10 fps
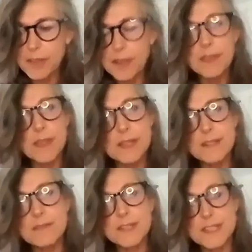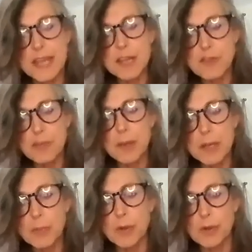think that safe
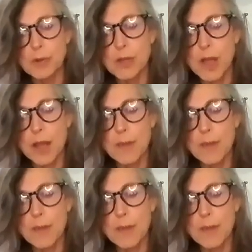people